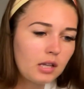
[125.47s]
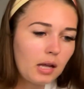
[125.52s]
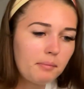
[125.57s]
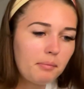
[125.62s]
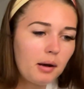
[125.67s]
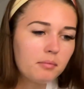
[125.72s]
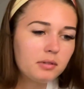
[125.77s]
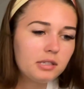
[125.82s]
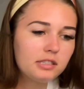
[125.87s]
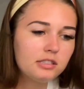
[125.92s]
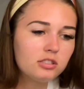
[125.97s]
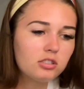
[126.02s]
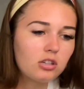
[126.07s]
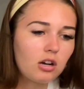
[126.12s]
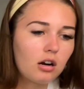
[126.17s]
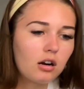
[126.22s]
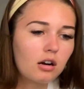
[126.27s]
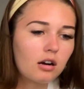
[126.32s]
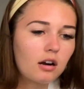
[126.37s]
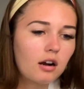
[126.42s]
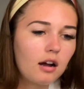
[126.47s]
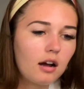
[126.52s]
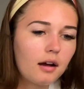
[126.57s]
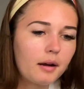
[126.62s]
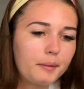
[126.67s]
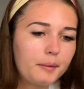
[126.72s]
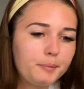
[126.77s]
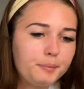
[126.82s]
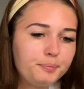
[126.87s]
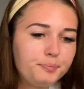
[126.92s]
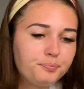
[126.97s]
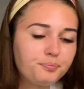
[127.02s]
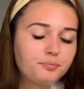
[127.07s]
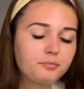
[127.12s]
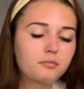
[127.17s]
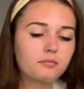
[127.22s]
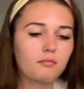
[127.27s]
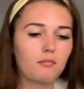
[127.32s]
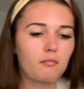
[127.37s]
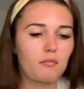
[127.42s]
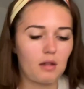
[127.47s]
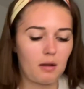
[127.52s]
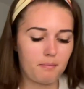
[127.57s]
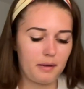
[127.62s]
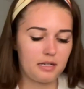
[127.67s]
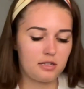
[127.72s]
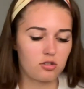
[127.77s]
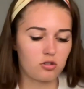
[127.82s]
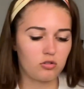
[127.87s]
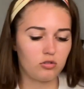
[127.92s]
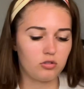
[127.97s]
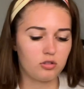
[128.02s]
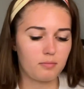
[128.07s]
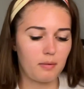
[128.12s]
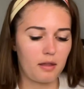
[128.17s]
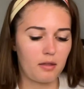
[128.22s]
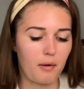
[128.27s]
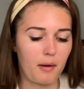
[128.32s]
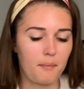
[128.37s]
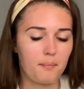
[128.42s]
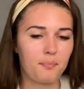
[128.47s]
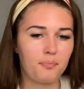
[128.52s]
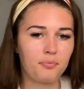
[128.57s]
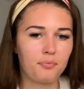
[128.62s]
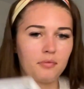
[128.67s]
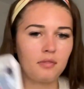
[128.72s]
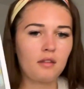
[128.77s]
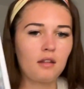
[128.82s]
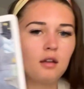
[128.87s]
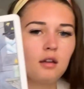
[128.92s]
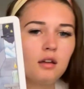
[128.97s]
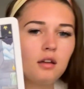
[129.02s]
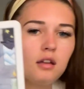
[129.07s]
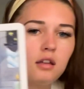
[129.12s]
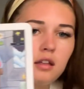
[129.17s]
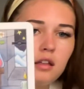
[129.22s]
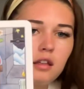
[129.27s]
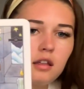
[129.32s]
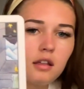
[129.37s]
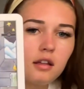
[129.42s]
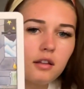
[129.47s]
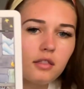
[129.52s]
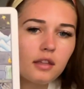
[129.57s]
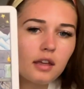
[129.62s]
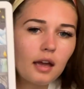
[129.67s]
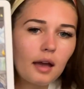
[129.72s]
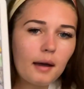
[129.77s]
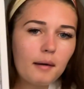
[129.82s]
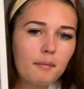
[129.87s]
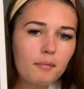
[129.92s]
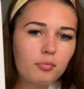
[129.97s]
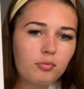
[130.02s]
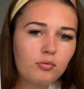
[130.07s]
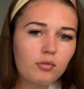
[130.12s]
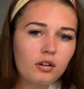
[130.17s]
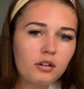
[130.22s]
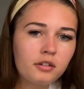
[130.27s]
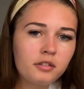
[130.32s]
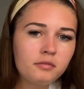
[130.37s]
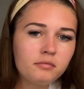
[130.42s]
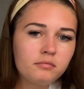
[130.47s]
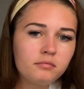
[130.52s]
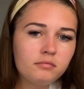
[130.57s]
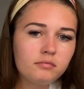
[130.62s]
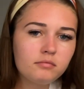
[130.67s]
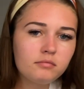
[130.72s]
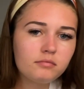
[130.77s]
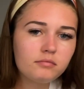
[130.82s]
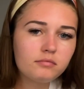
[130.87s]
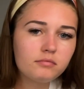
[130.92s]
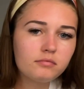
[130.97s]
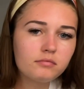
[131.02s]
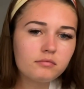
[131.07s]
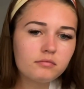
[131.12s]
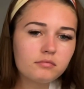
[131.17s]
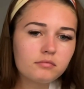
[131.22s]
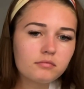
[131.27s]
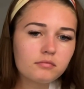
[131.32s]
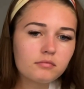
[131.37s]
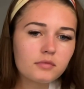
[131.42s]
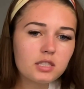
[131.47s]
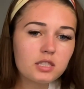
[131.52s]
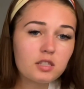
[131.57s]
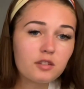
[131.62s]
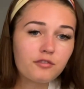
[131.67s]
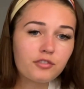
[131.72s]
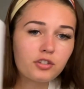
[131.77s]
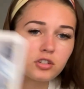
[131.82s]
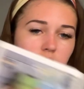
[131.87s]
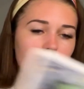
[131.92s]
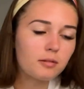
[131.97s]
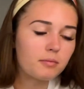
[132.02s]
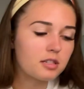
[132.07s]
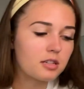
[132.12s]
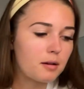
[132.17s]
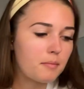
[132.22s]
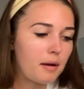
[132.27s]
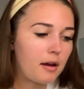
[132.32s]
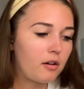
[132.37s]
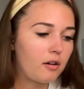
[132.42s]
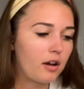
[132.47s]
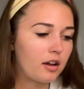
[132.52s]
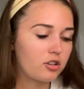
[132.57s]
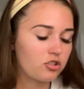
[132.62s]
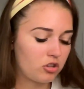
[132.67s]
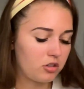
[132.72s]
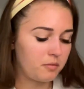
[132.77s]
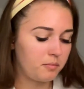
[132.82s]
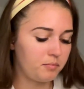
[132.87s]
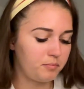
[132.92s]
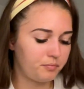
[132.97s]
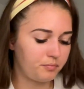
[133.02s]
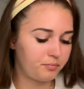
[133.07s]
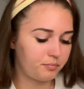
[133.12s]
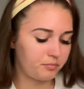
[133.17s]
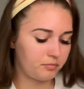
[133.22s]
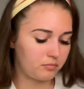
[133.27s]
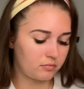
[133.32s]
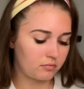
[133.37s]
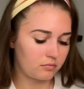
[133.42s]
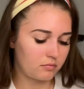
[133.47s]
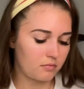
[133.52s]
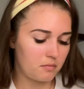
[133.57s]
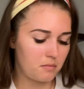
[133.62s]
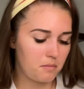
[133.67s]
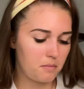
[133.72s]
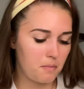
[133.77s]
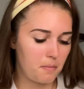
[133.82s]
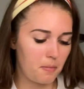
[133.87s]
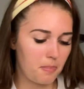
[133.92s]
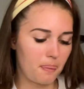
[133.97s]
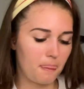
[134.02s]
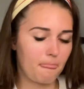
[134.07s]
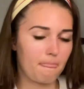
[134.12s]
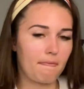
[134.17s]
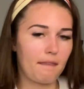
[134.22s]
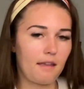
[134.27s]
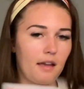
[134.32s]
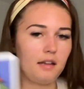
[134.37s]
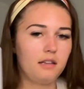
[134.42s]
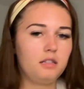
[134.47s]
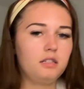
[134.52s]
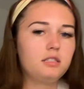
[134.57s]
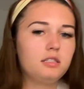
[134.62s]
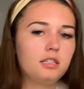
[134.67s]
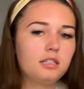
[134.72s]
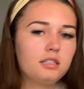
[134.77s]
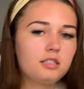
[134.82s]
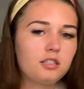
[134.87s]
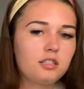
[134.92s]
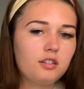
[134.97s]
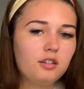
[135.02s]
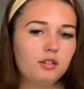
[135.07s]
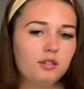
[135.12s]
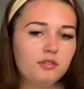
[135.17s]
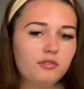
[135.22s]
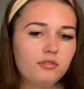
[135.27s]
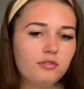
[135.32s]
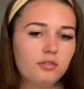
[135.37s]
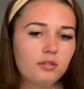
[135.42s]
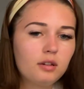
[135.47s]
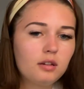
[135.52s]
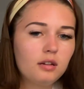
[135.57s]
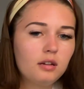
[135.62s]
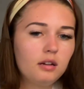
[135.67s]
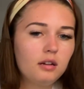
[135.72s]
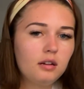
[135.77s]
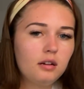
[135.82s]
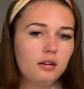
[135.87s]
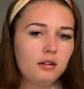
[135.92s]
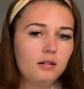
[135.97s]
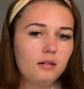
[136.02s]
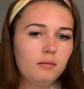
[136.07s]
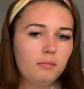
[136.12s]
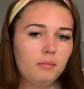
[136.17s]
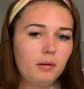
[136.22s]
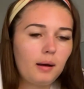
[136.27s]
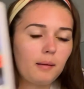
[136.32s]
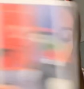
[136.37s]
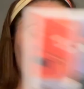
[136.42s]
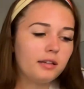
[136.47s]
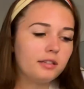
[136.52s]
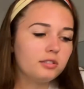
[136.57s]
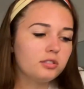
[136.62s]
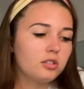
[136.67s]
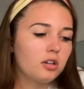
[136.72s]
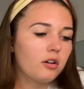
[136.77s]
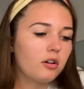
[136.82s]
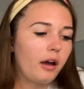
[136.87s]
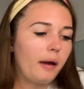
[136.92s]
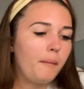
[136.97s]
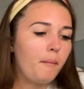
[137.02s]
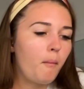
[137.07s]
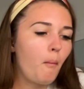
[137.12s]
Pumpkins are um, pentacles, by the way. The Emperor. It's the first time it's come out, actually. And the six of pumpkins. Okay.